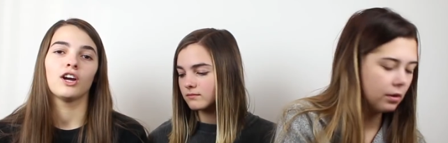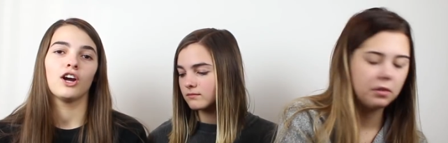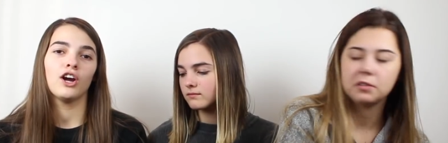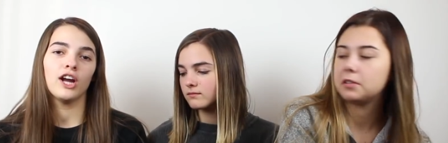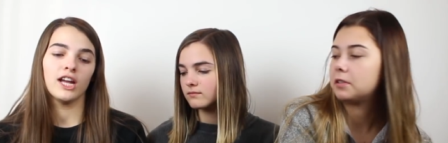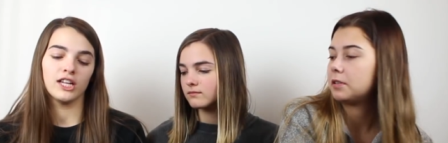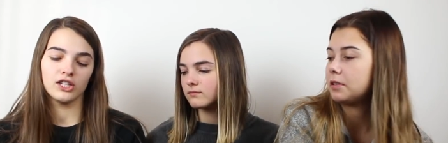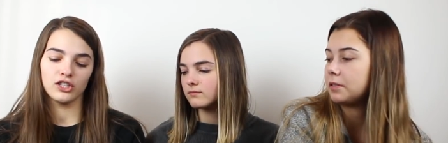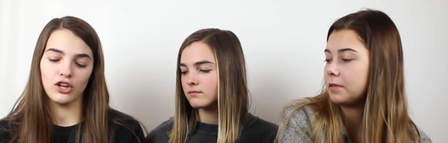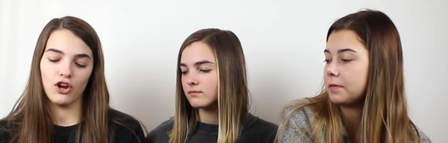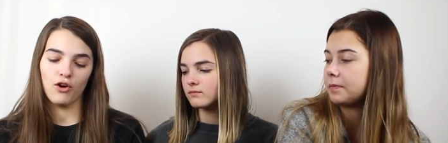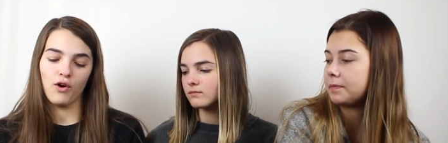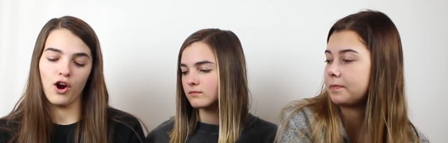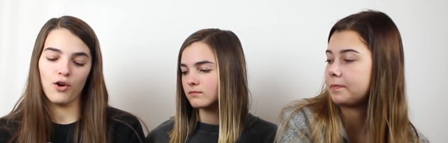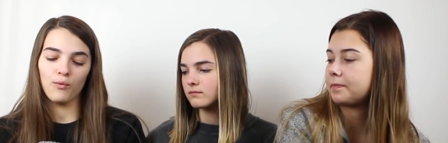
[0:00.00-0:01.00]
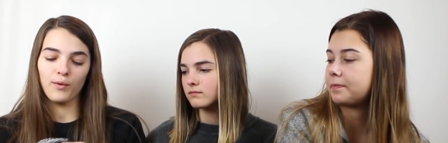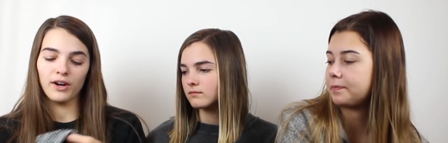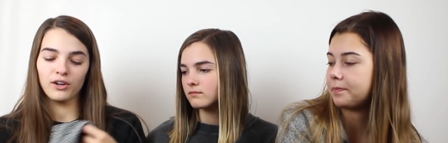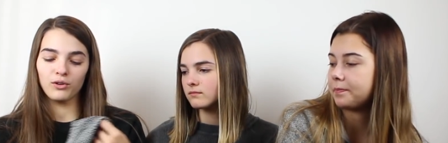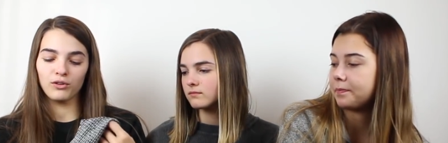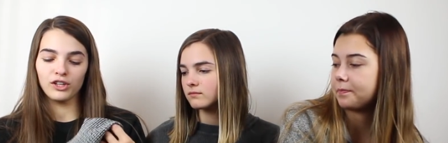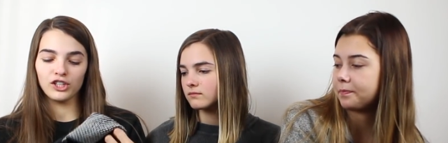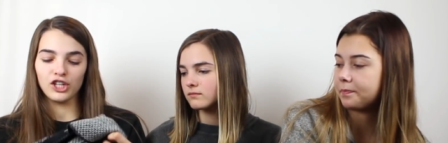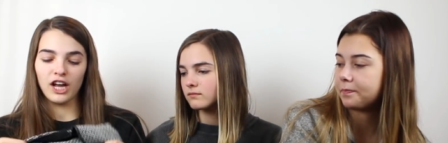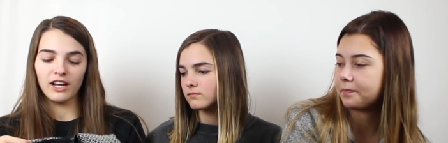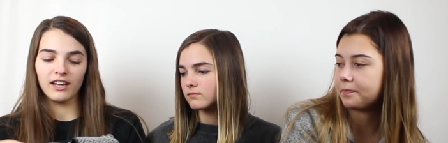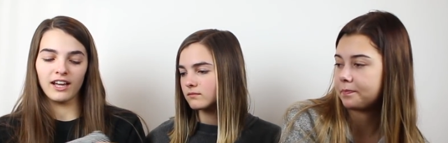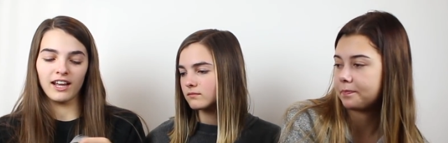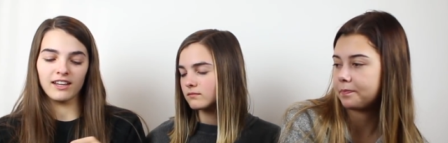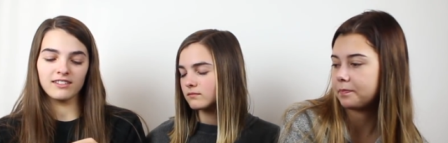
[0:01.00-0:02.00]
Speaker 1: Alright, so our one and only
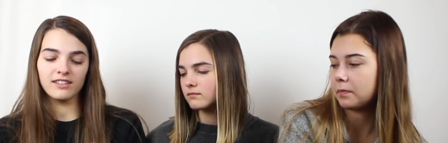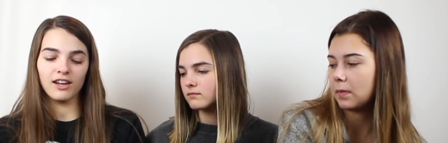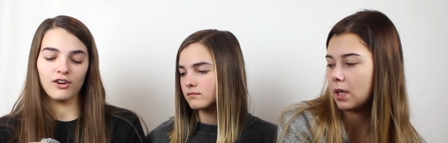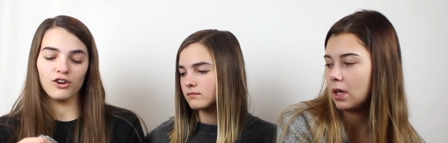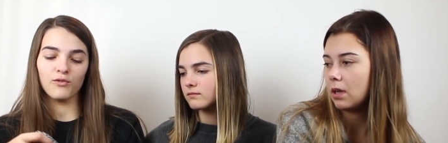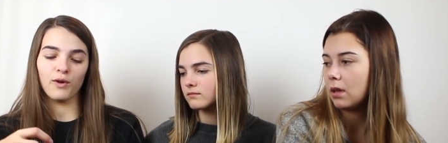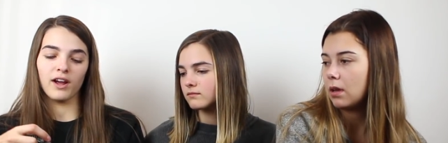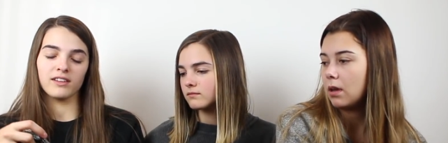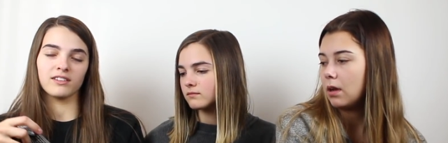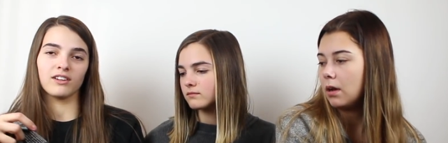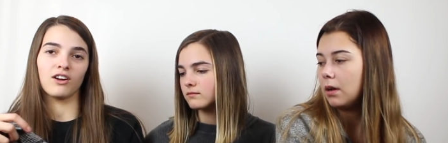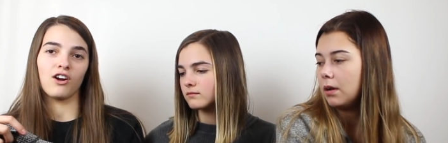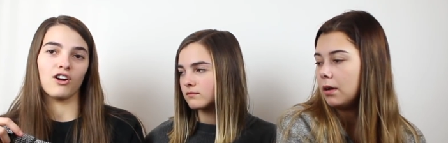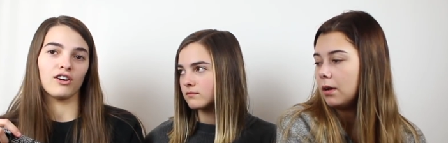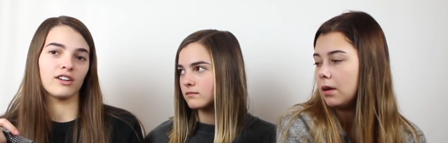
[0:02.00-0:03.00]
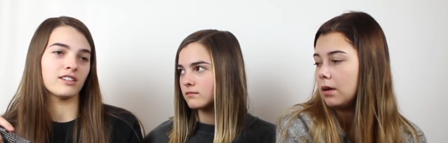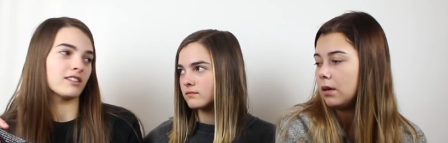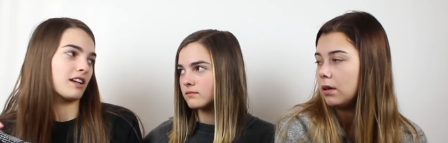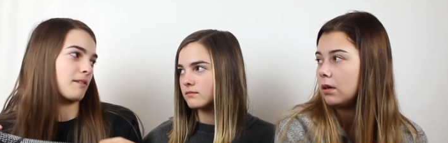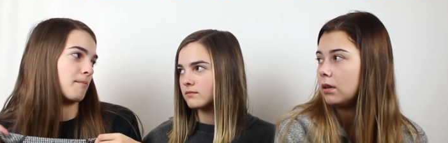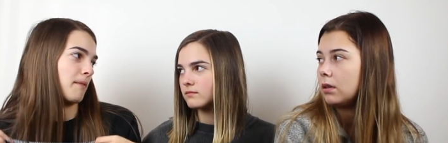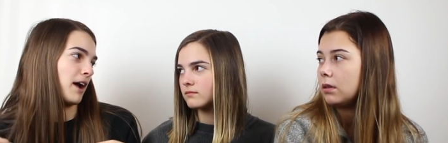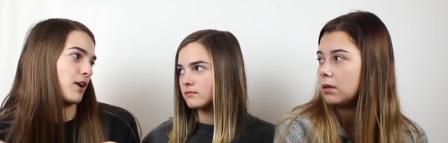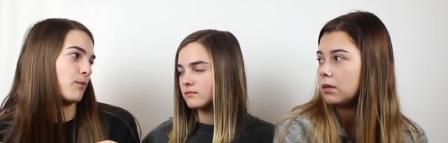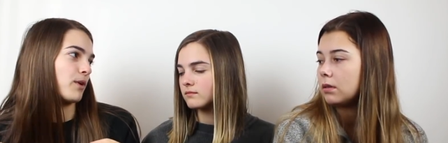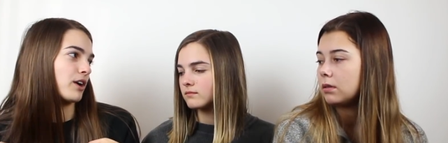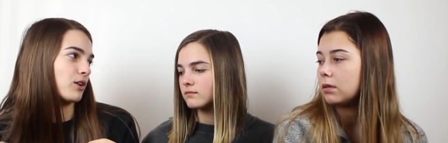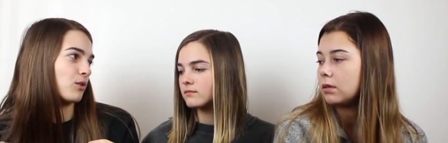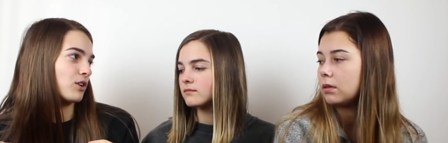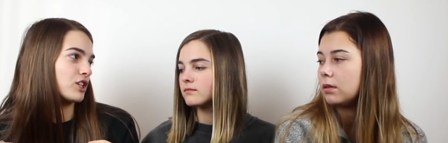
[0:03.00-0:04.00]
jacket. I guess I don't know why I said our. It's like
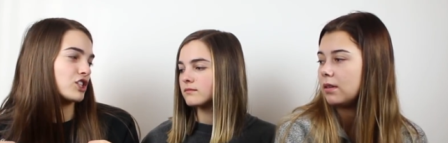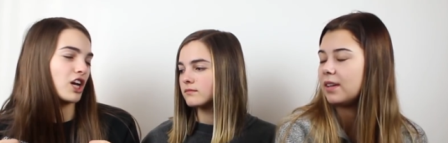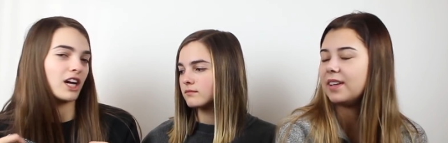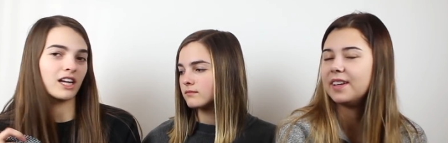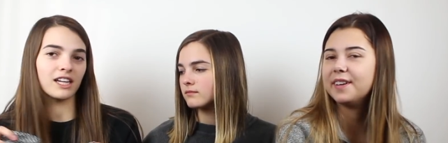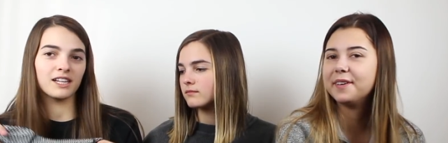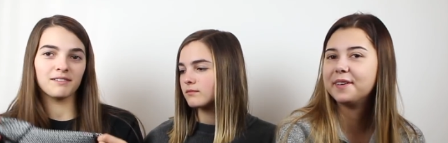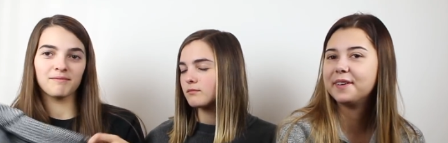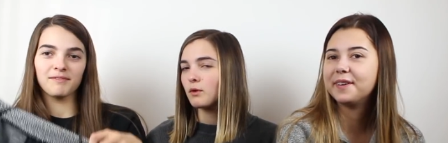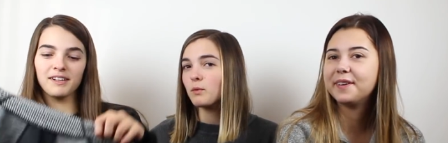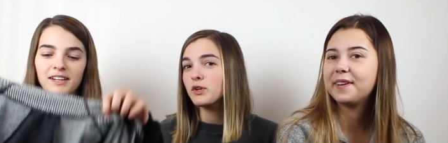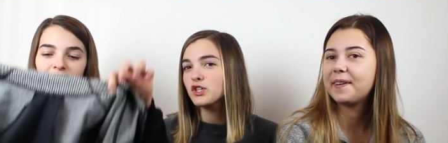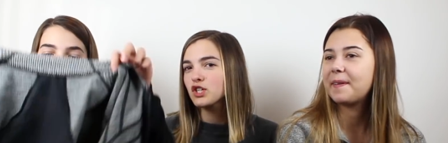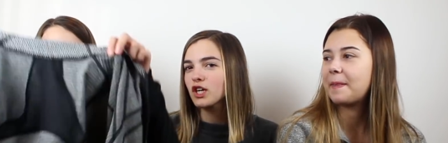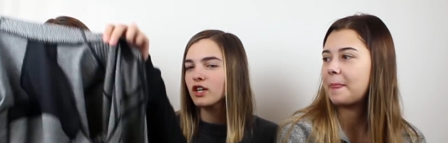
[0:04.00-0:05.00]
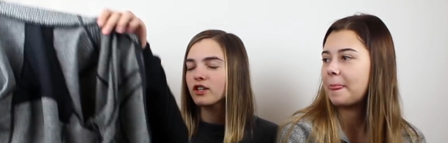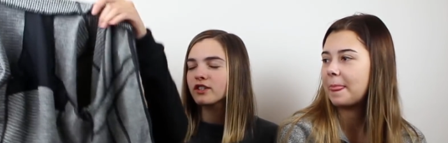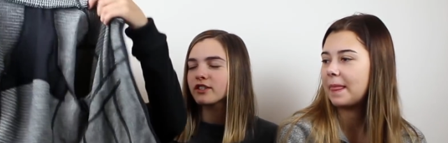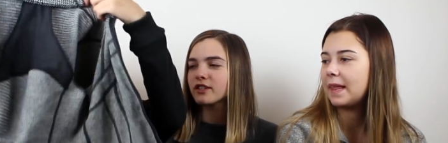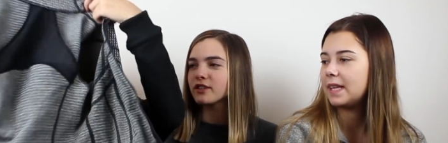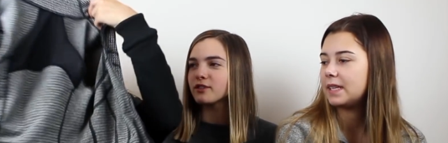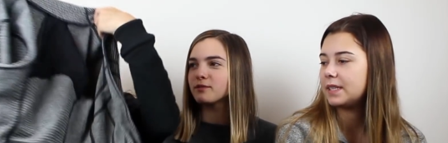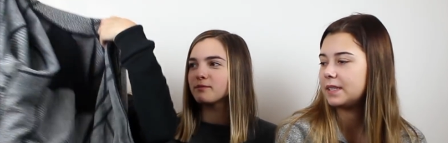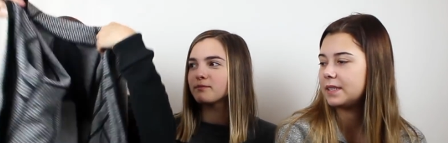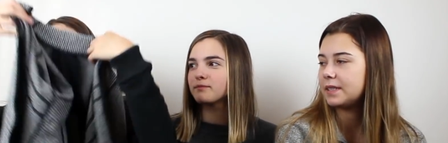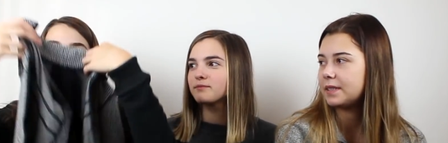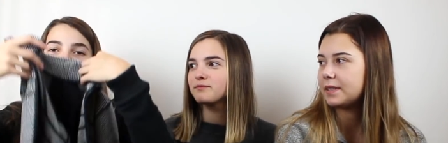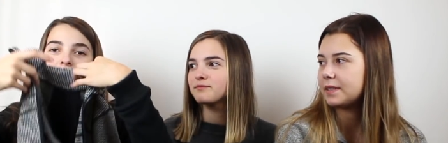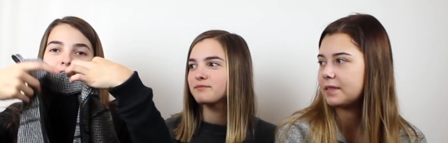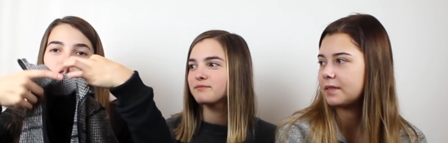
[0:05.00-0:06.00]
my one and only jacket. But we share, so.
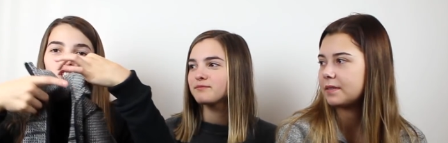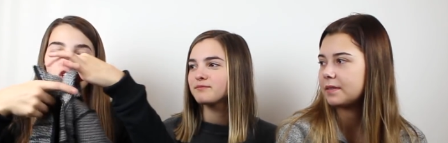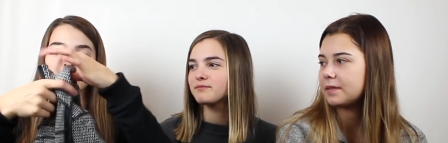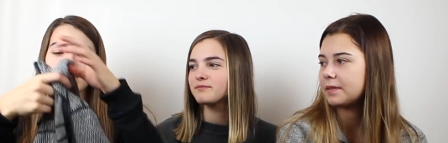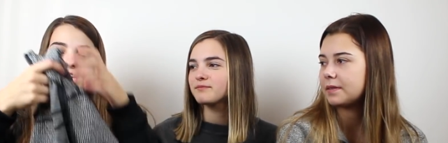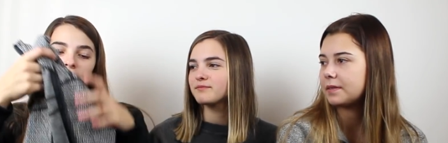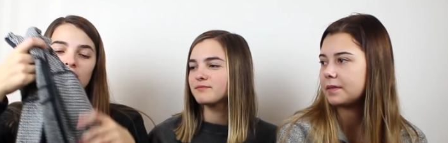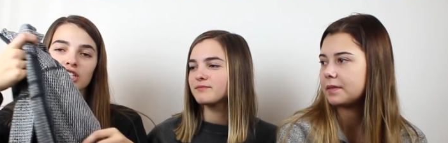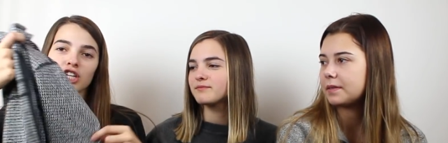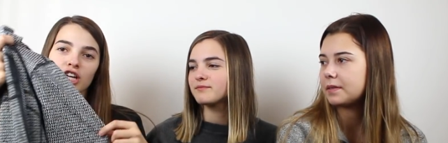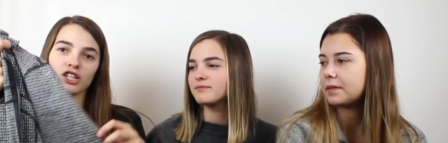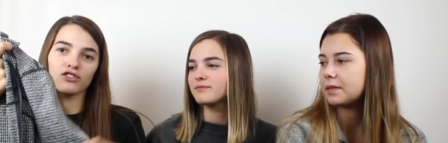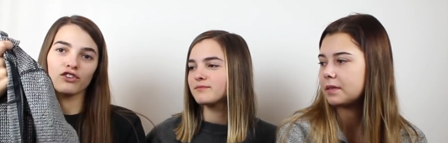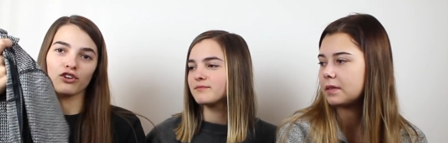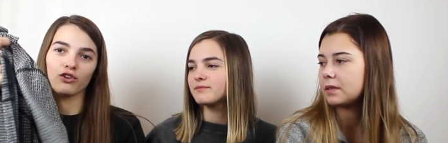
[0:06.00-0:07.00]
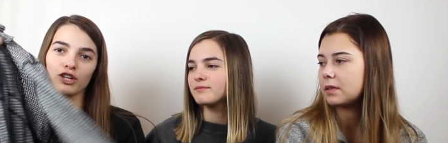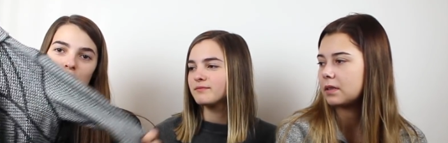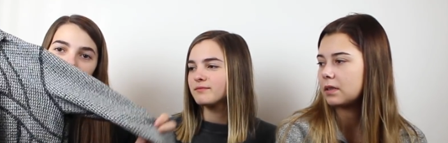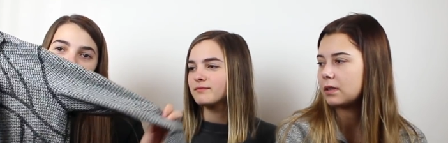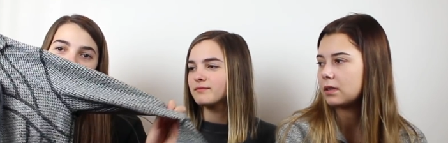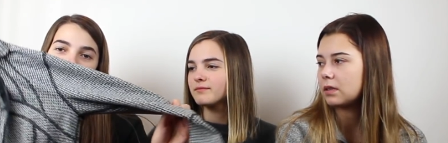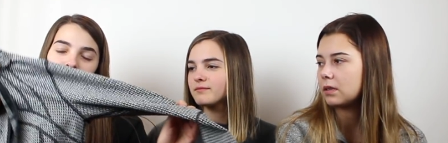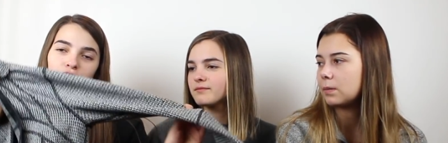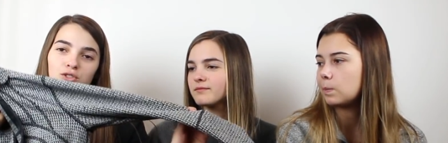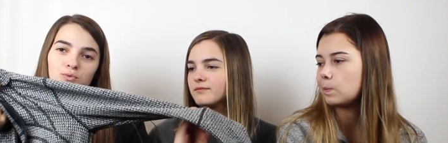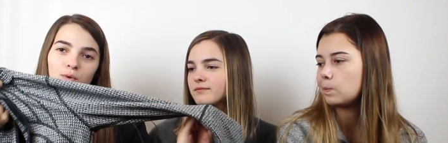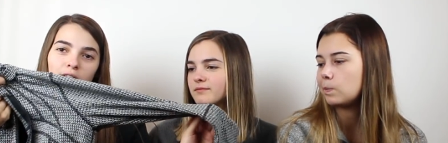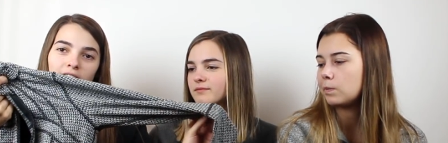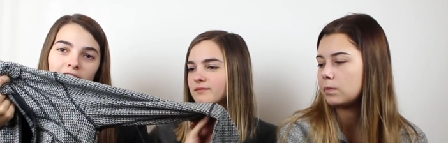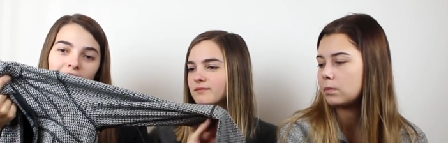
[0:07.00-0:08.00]
Um, it's just, I just got this for Christmas, which
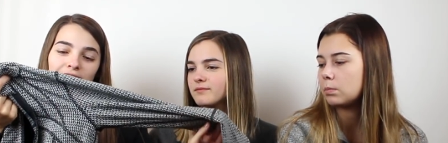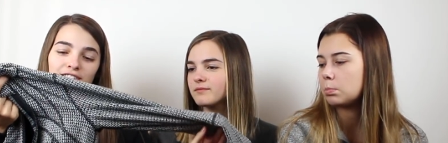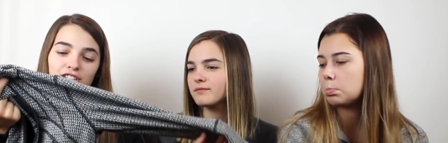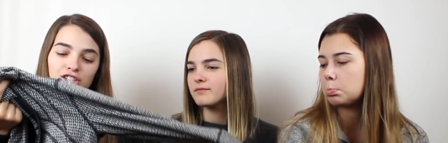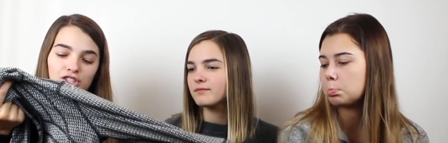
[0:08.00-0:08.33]
is why I have it